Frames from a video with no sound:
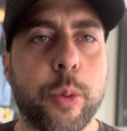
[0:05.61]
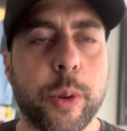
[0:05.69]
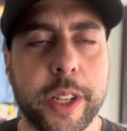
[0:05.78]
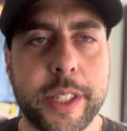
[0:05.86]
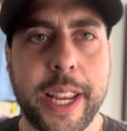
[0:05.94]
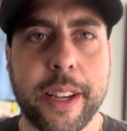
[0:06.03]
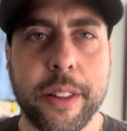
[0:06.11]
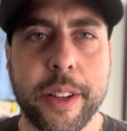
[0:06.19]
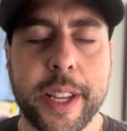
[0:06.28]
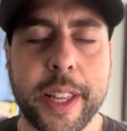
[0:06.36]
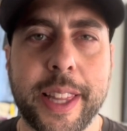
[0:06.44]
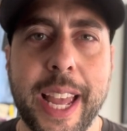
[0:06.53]
We're going to take a
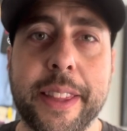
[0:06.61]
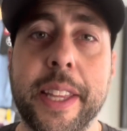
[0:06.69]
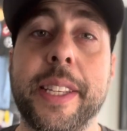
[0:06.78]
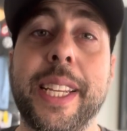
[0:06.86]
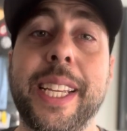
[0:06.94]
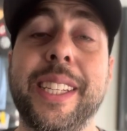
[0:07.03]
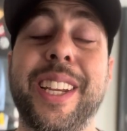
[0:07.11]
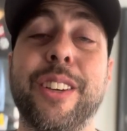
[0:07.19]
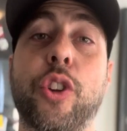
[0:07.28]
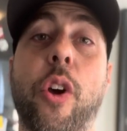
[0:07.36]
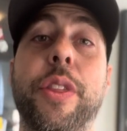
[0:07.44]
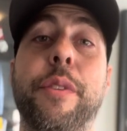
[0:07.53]
look at that. The
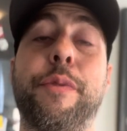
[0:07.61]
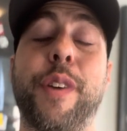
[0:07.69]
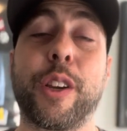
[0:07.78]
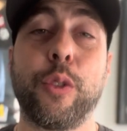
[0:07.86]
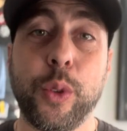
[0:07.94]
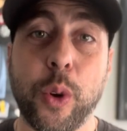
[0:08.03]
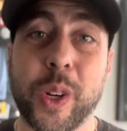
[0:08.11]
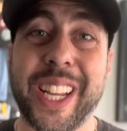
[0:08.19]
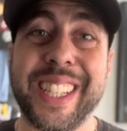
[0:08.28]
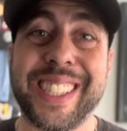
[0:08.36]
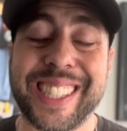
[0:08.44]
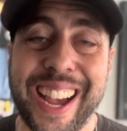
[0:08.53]
details on the Facundo
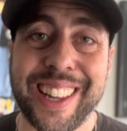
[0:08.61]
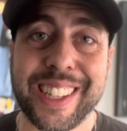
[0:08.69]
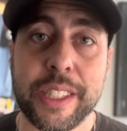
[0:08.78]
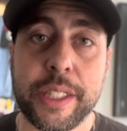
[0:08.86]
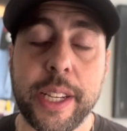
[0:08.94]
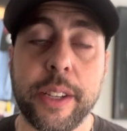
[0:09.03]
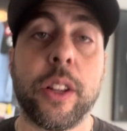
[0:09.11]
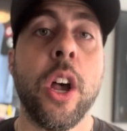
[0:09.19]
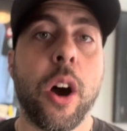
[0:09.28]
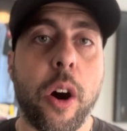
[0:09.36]
Gonzalez deal